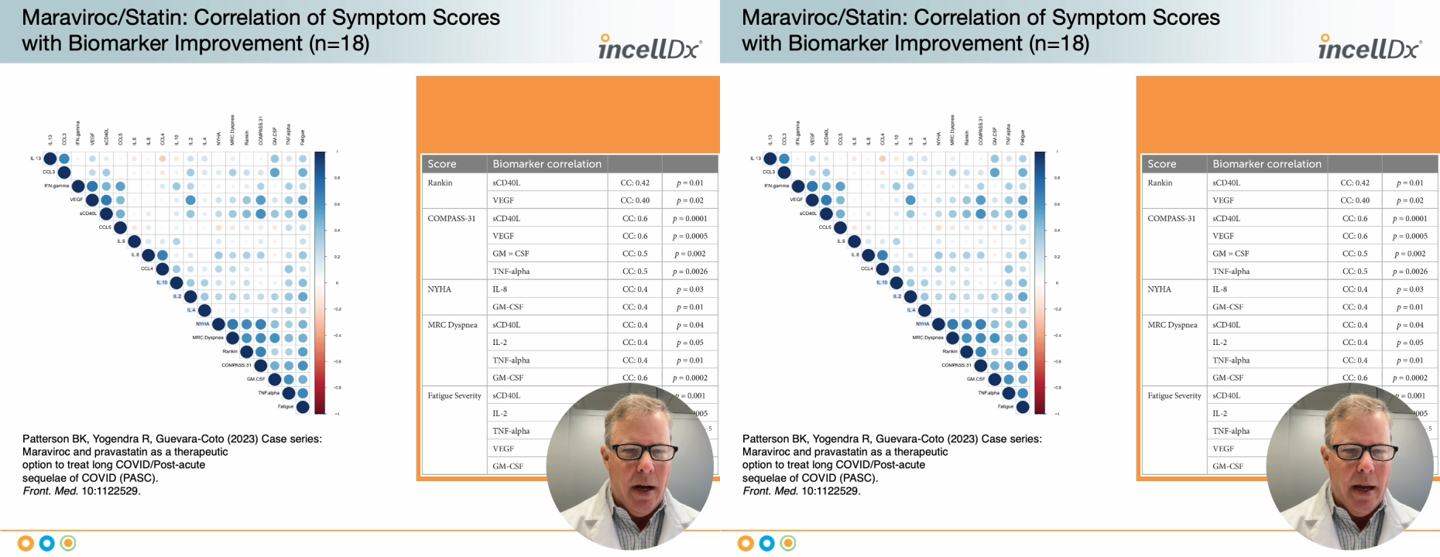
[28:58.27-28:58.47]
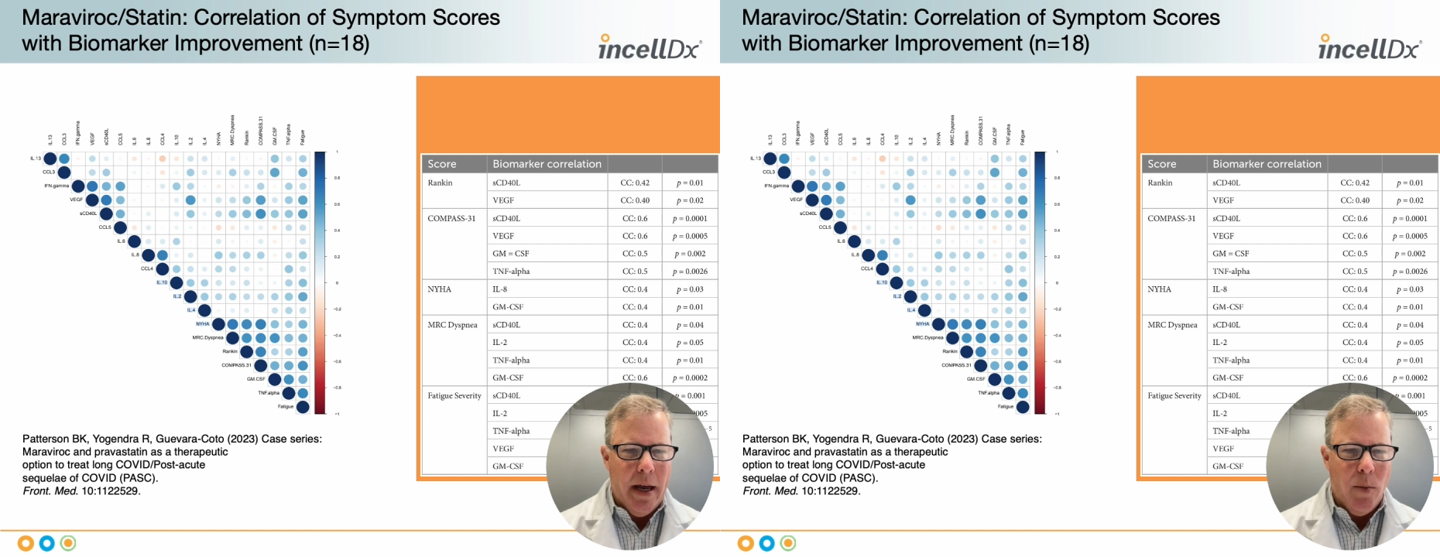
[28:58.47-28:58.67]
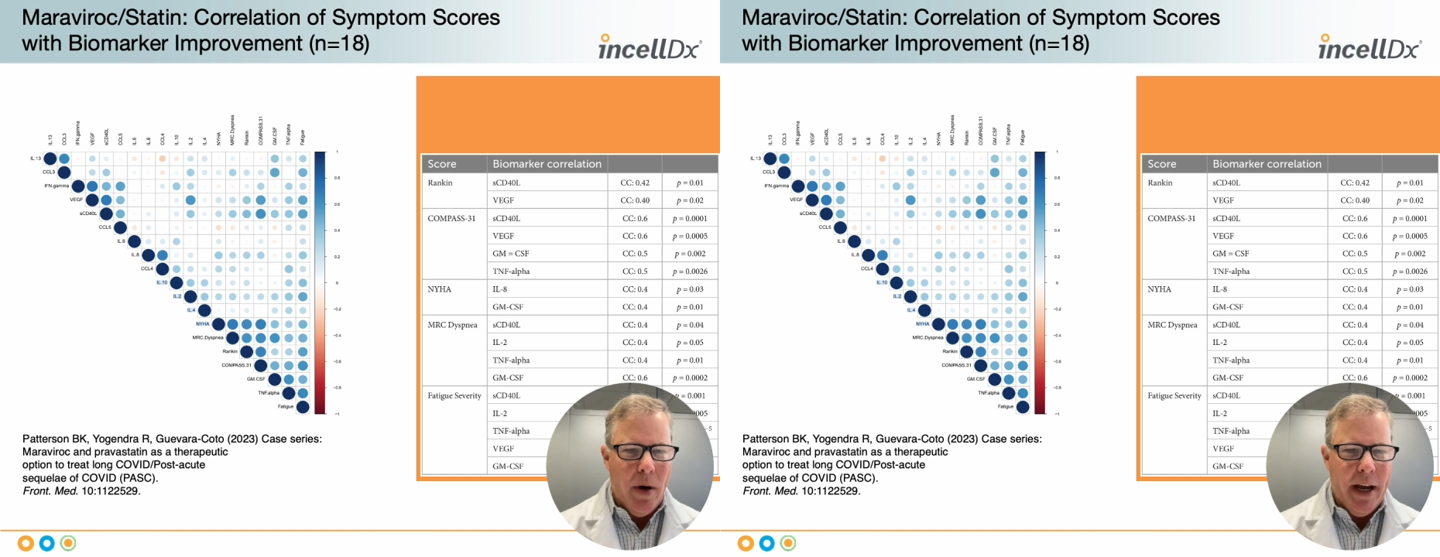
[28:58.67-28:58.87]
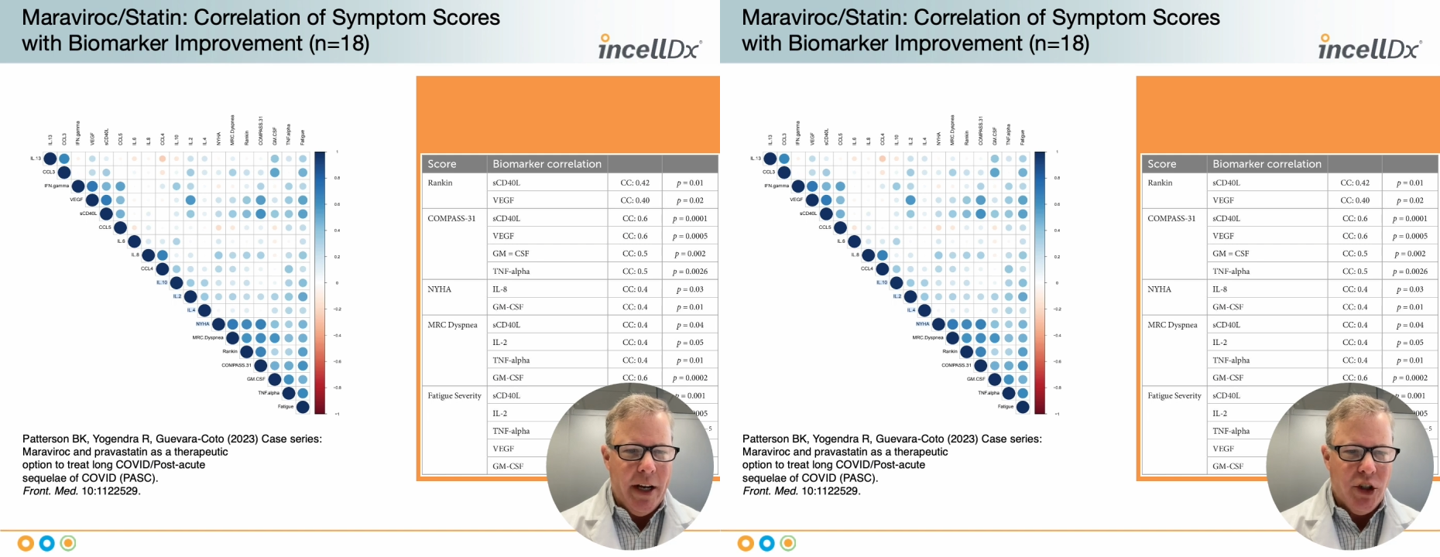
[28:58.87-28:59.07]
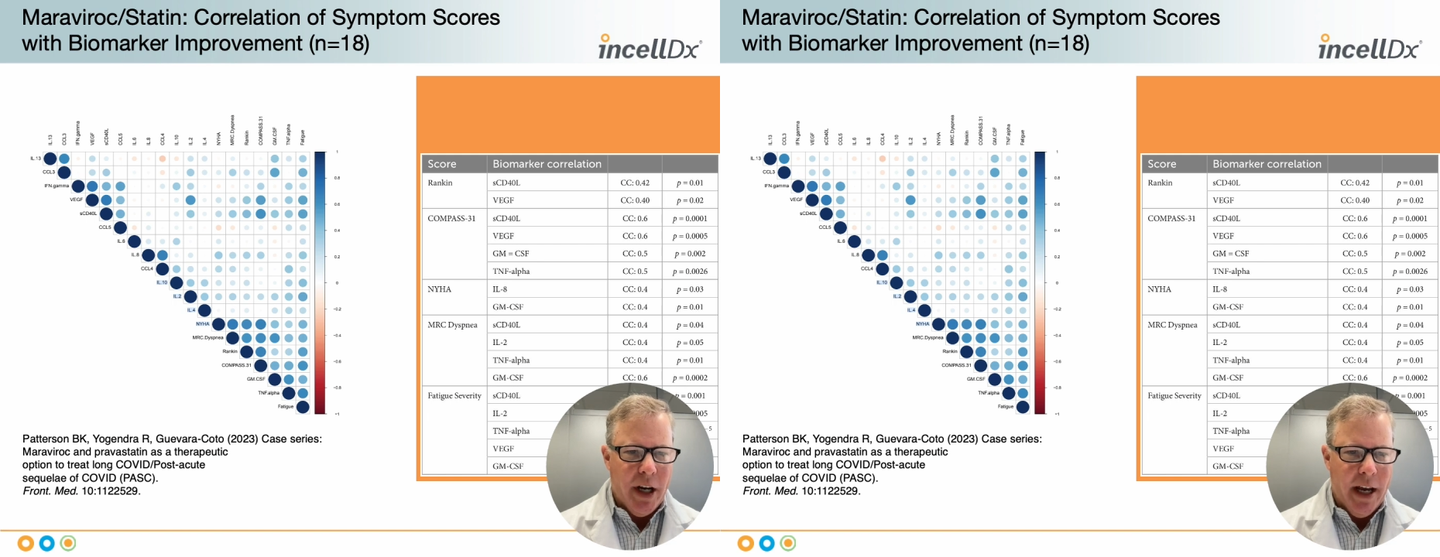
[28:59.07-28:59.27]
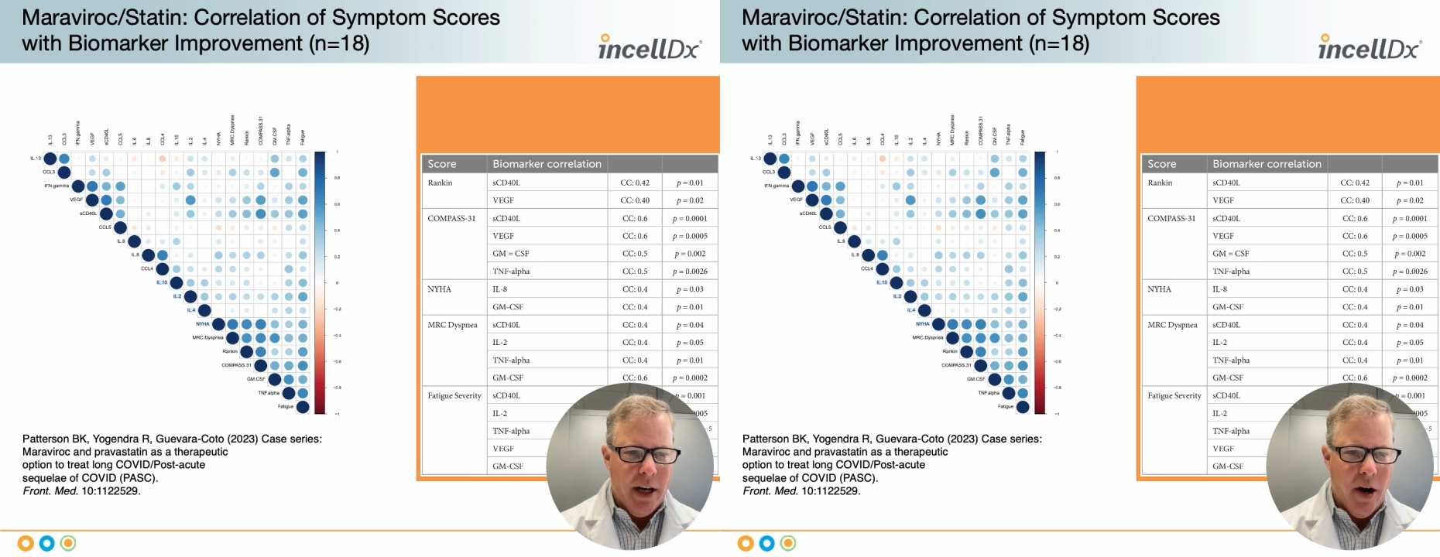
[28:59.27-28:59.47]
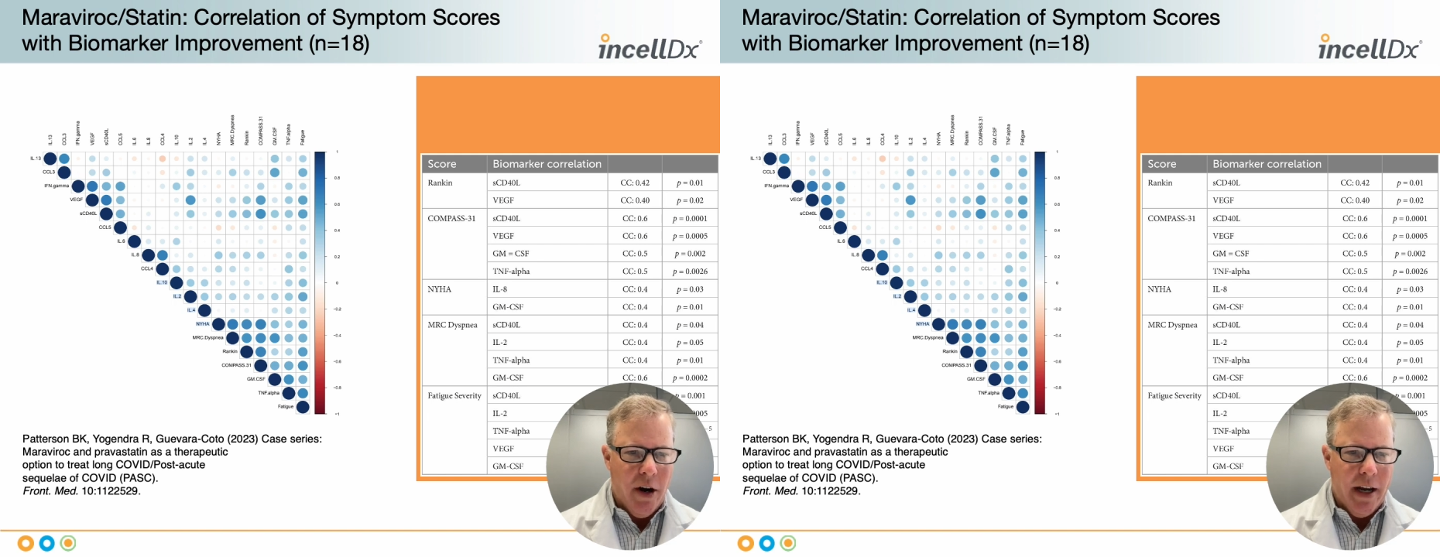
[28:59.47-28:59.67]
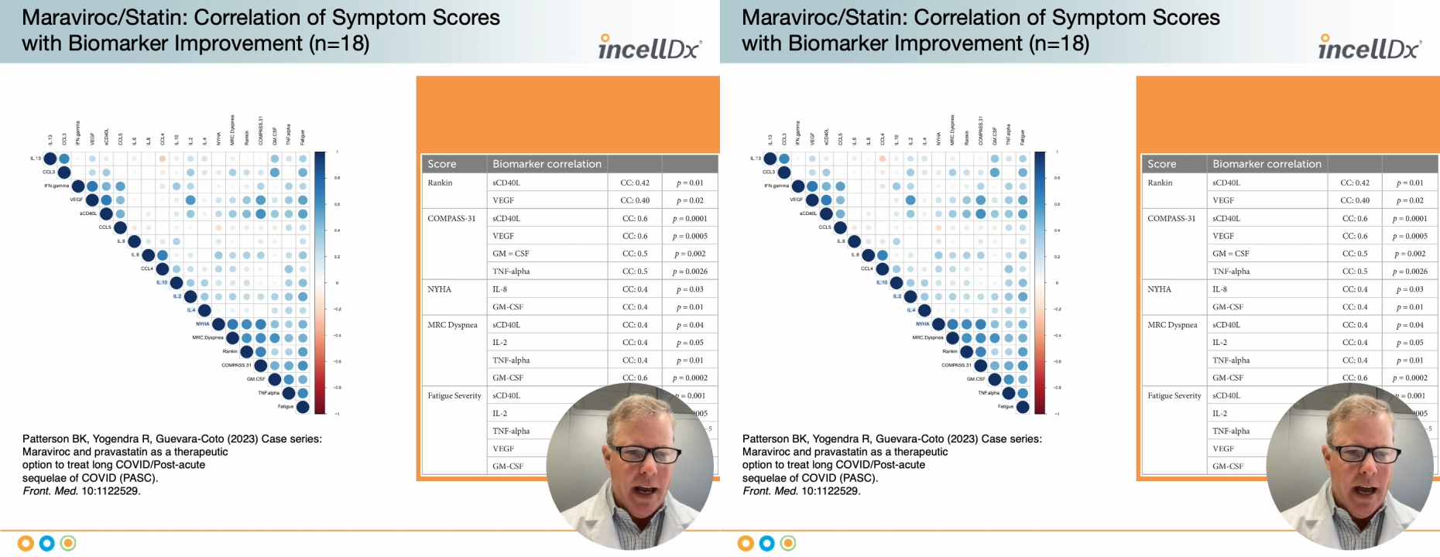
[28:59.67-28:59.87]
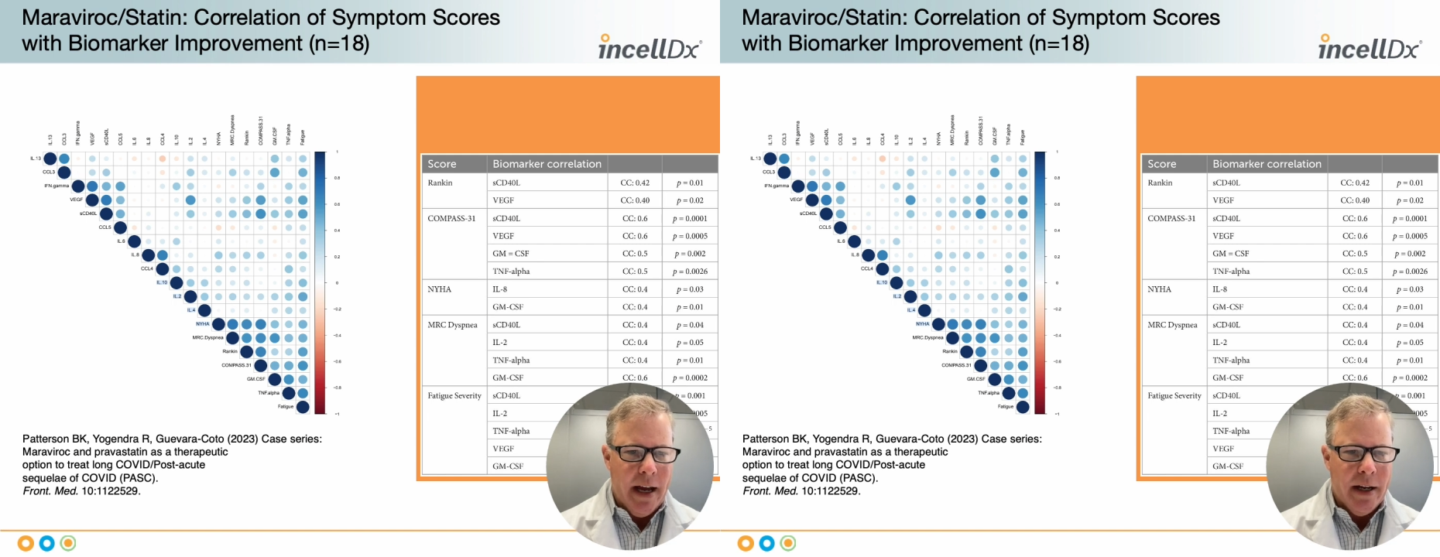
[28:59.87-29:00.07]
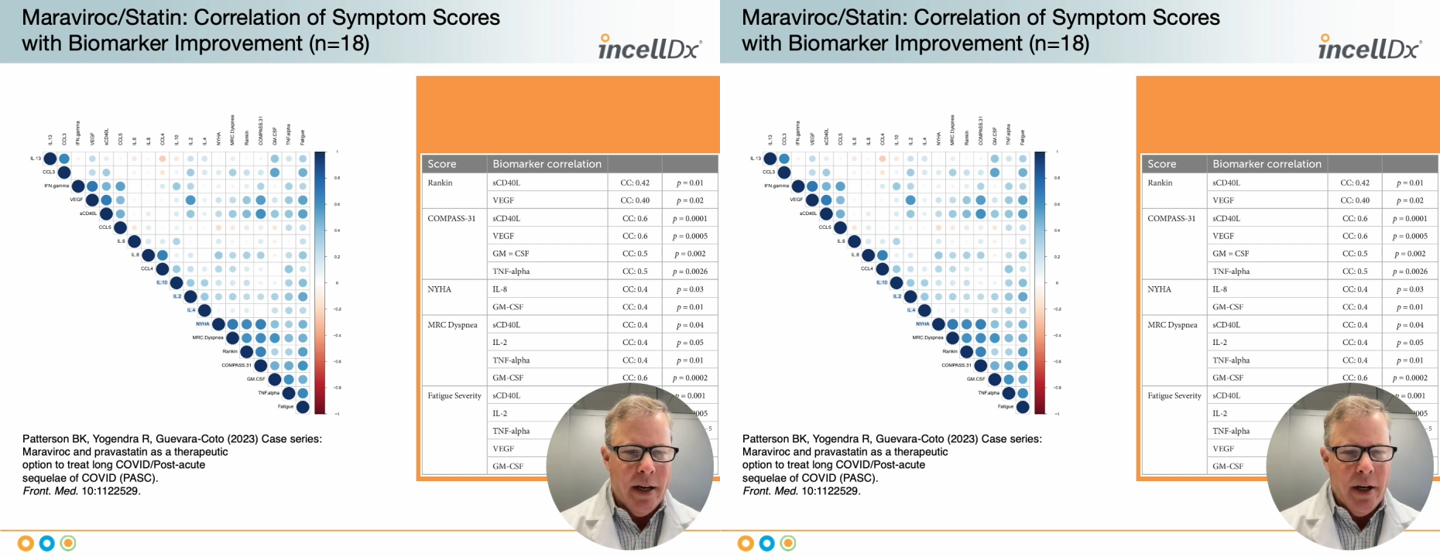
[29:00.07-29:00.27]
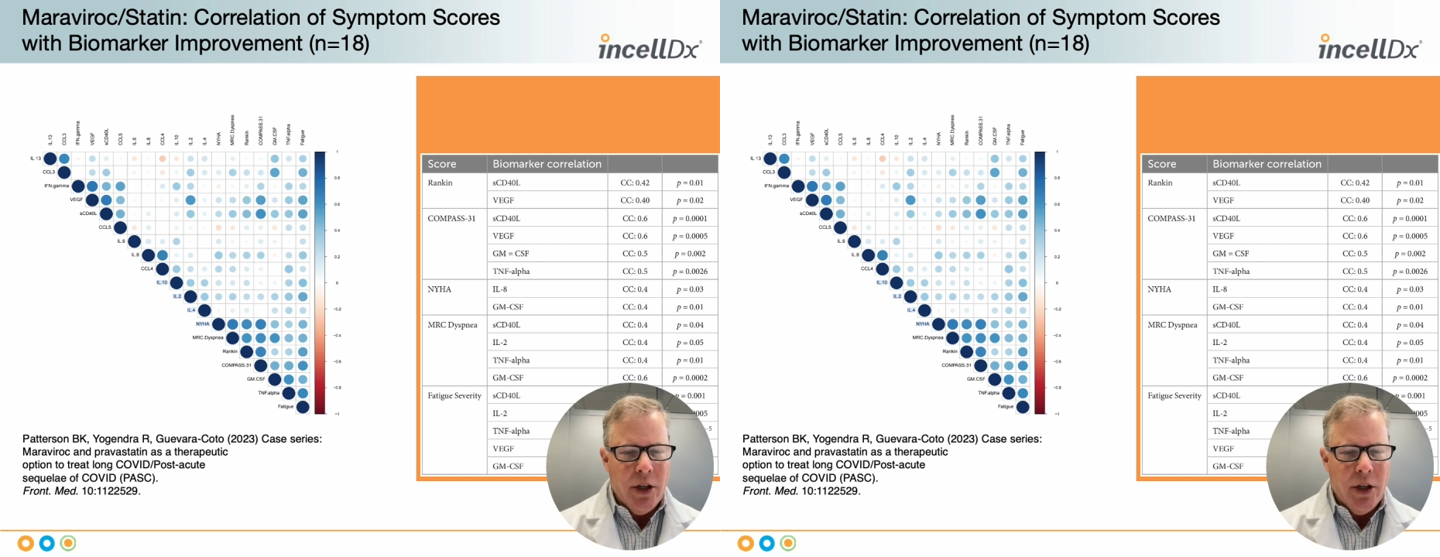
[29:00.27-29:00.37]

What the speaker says: NYHA Cardiac,